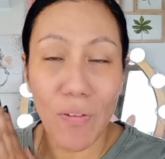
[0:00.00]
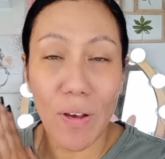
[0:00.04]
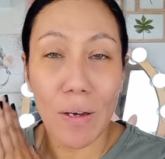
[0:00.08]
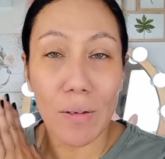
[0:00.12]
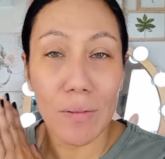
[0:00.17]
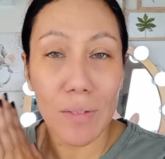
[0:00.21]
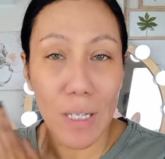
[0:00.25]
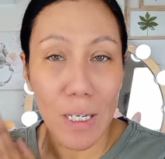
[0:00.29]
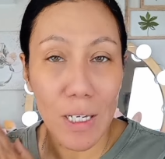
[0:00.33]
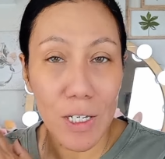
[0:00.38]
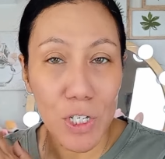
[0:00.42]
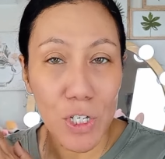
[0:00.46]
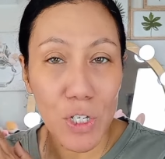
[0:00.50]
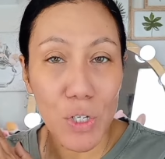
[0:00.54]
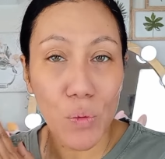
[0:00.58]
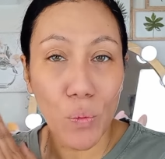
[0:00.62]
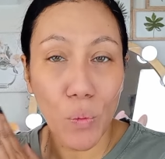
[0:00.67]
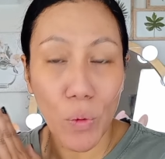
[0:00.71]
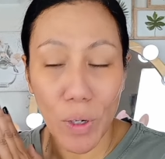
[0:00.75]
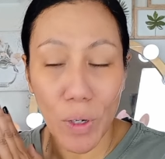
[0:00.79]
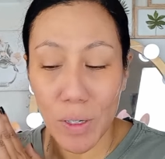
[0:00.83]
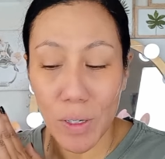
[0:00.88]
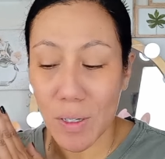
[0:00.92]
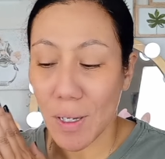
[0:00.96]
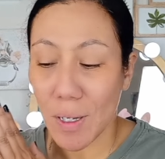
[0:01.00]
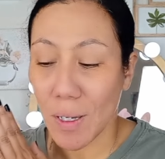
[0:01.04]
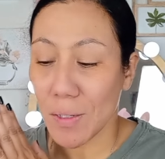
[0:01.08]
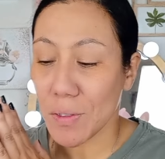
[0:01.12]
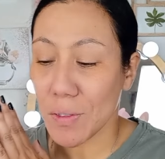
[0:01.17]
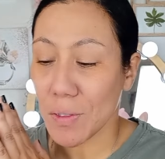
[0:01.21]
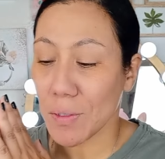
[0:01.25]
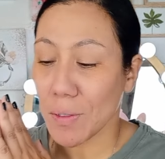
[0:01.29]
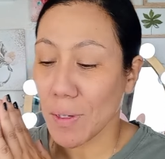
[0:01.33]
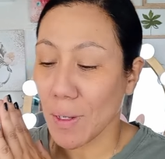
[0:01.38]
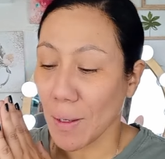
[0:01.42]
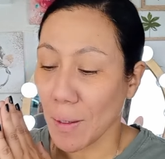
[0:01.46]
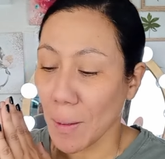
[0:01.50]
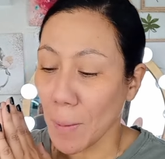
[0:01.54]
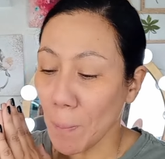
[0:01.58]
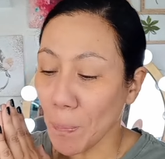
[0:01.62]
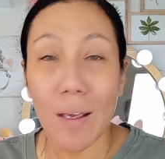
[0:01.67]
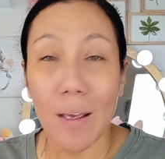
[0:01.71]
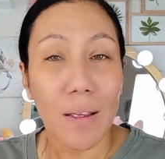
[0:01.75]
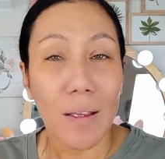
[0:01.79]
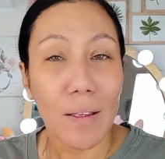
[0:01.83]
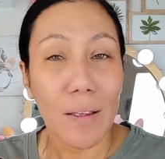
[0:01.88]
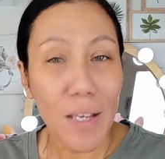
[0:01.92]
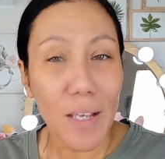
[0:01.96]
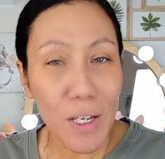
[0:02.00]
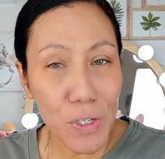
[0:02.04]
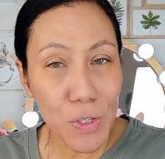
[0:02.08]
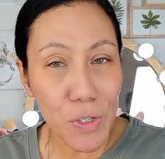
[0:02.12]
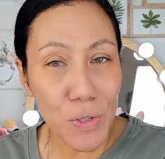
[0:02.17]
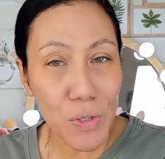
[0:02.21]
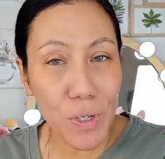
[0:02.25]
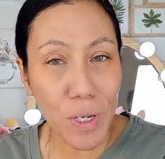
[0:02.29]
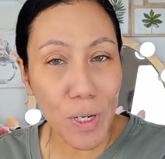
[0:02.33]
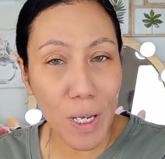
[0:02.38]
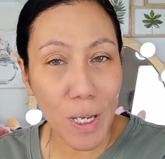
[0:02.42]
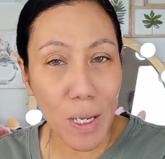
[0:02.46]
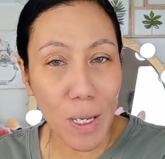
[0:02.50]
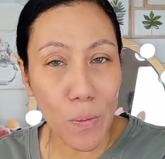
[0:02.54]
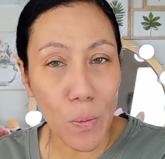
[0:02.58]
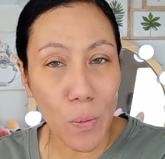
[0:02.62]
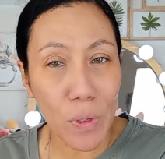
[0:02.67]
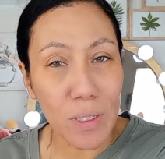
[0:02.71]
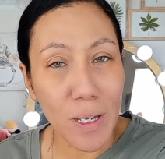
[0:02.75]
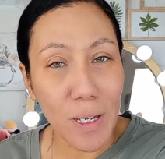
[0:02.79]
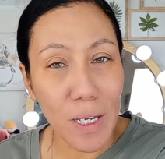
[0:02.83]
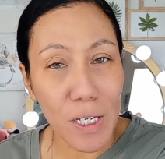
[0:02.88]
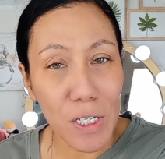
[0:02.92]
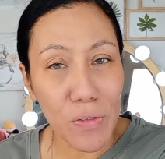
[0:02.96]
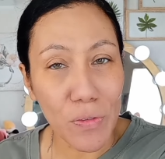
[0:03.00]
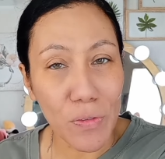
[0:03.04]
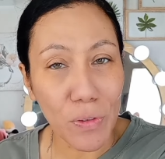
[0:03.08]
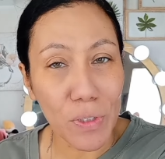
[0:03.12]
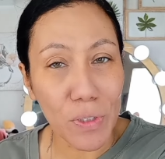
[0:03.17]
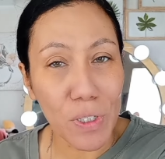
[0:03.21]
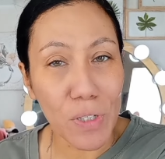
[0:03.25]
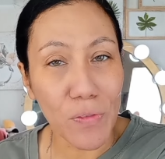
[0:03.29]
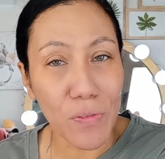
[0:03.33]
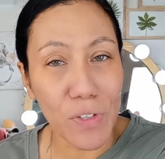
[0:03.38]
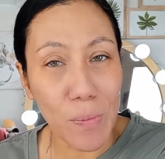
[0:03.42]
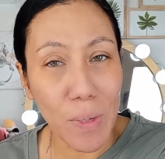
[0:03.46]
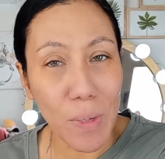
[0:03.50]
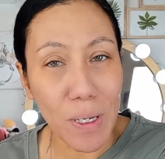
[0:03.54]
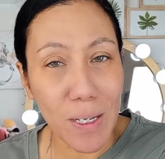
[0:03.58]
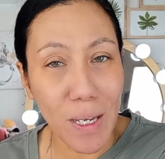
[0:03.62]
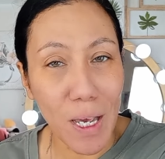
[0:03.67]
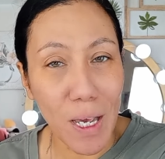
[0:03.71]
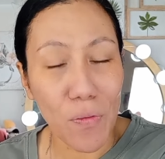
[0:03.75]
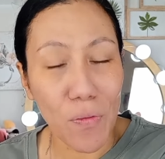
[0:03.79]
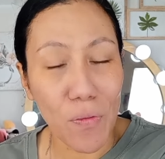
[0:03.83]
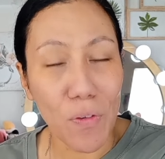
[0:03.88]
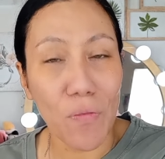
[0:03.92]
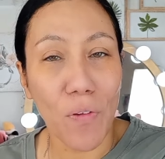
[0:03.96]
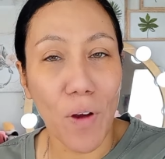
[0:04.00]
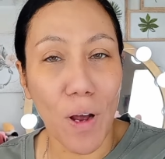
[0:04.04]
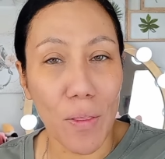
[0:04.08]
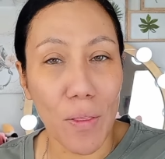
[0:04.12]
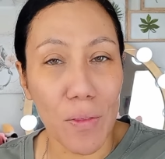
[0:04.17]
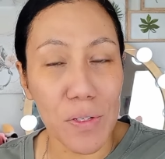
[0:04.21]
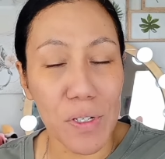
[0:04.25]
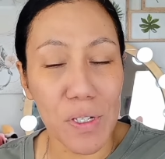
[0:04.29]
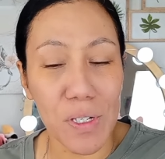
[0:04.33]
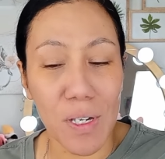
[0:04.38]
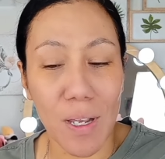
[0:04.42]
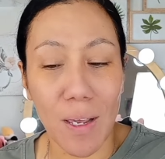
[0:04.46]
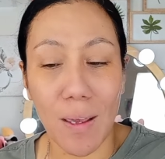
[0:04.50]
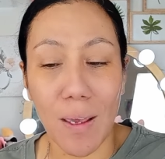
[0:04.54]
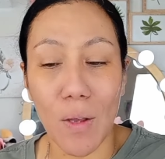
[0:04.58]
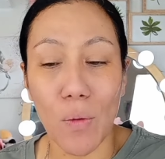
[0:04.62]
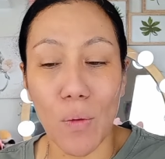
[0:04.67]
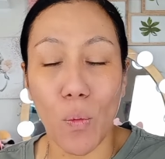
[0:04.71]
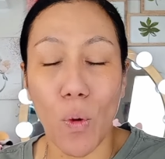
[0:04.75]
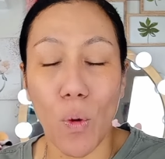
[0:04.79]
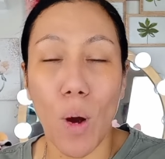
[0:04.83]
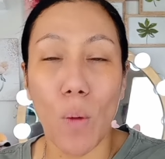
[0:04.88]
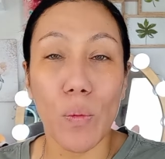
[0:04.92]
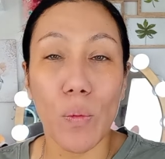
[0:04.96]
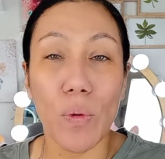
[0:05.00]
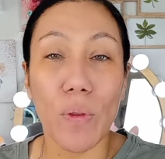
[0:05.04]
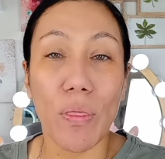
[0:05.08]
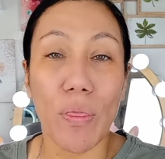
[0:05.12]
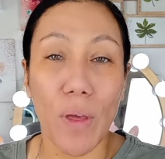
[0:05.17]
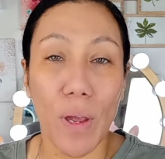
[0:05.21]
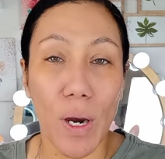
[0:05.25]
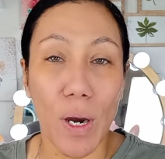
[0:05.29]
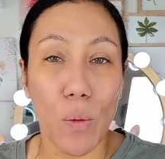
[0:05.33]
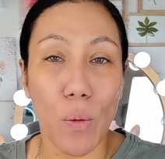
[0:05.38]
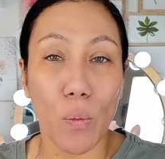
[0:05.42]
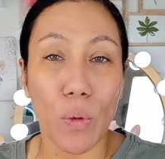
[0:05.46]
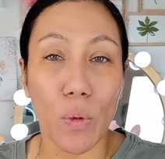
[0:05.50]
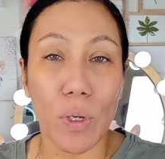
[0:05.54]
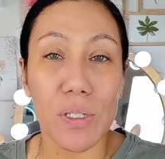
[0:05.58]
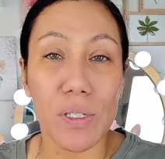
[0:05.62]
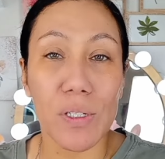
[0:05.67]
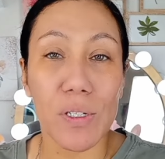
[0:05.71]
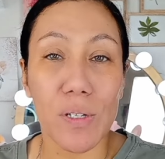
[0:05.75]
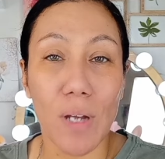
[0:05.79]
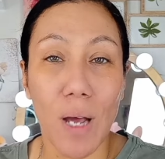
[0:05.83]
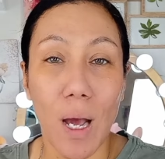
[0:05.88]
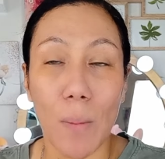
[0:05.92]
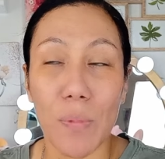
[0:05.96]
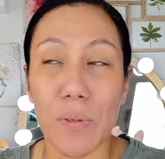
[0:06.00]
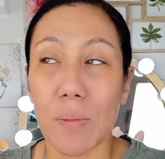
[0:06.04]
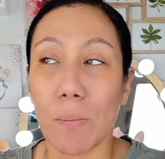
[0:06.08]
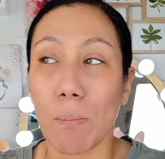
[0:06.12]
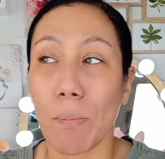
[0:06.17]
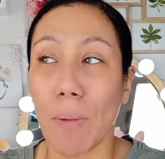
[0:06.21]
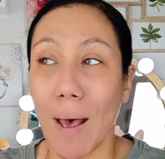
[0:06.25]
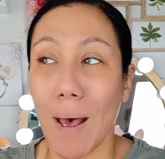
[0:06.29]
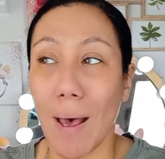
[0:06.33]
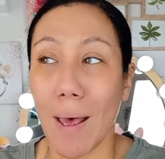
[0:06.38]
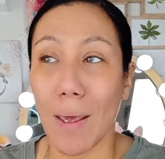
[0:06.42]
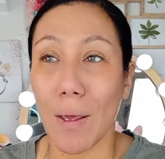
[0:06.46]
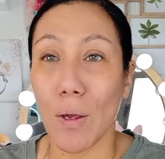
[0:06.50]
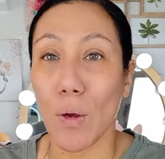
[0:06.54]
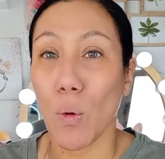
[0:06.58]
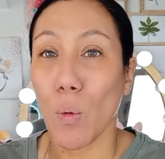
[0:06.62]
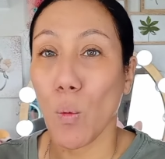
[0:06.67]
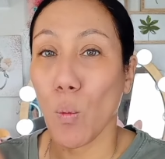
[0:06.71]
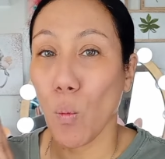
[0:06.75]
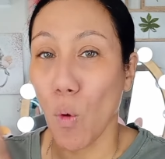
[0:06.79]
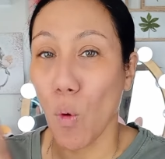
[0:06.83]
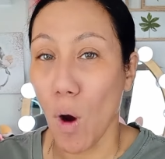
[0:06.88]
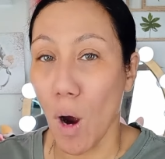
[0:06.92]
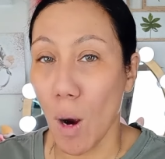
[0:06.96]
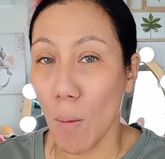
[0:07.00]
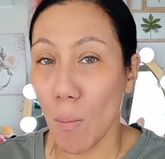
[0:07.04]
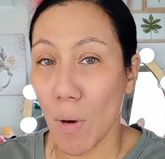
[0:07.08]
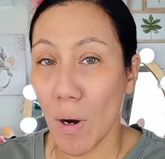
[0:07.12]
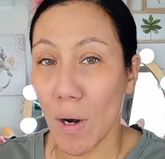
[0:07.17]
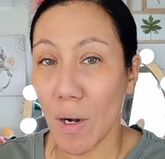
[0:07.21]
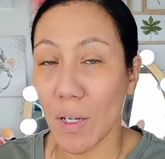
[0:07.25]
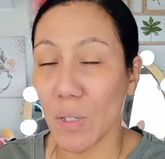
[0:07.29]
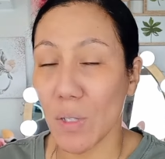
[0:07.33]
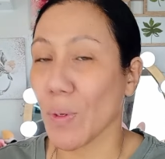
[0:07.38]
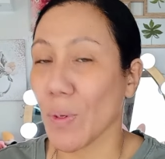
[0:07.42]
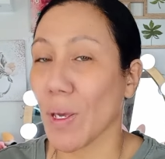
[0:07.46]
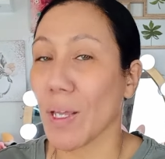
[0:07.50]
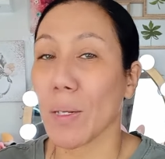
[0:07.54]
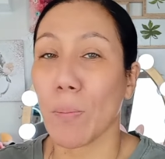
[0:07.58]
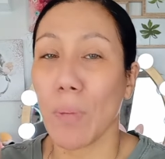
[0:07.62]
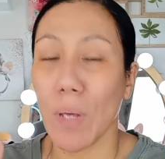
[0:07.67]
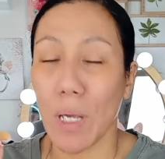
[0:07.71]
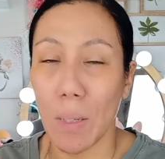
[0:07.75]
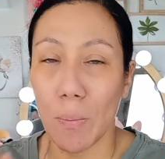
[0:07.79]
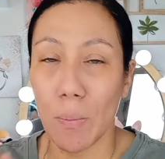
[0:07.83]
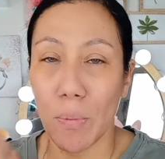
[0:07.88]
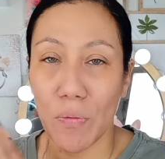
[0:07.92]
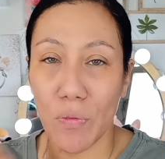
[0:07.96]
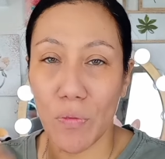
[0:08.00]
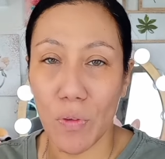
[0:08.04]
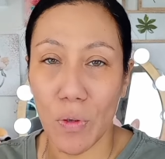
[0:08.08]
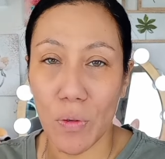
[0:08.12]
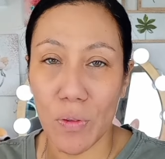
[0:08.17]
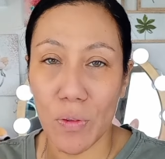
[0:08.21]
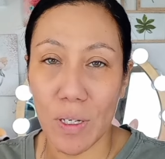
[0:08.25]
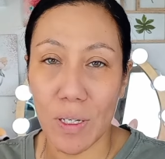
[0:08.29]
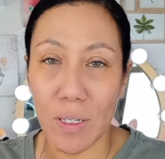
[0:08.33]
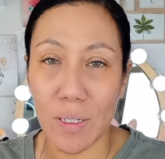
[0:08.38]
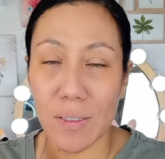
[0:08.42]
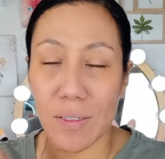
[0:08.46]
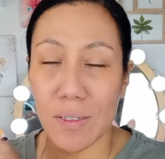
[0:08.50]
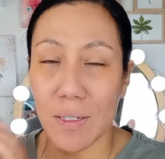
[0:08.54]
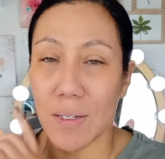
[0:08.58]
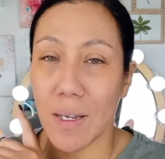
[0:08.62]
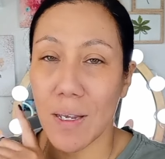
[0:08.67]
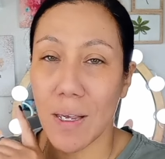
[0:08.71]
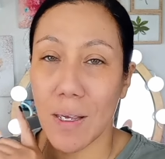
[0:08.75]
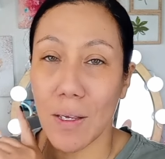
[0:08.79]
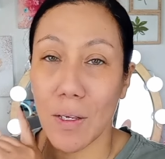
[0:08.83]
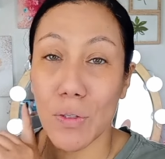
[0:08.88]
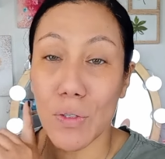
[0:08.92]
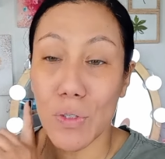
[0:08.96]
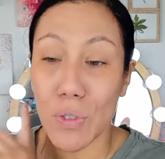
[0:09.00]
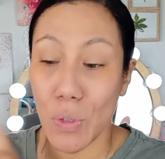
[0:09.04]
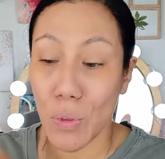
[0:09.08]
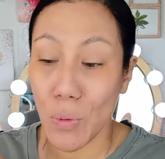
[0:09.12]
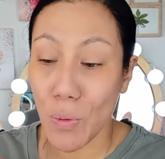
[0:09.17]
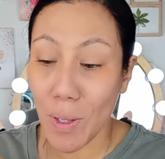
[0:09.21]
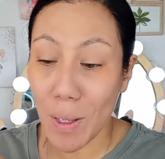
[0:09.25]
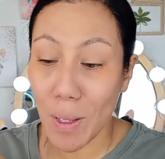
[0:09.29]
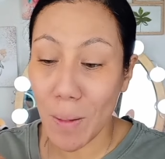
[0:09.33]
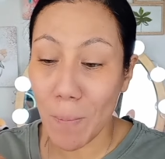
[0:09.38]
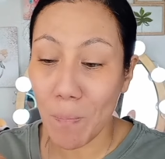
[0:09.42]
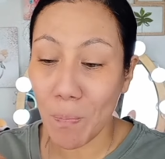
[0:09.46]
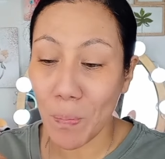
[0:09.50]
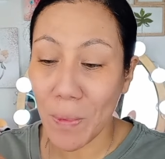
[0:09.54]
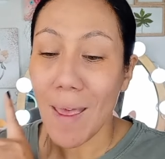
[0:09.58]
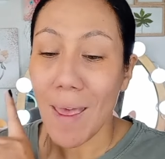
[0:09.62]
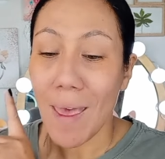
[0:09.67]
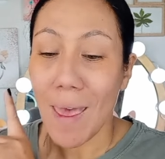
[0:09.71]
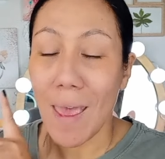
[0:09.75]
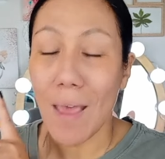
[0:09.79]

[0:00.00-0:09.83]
foundation wear test today. Yesterday, we went to Nashville to visit my dad for Father's Day, and while we were there, we stopped by Walmart because we had to pick up a few things to take to him.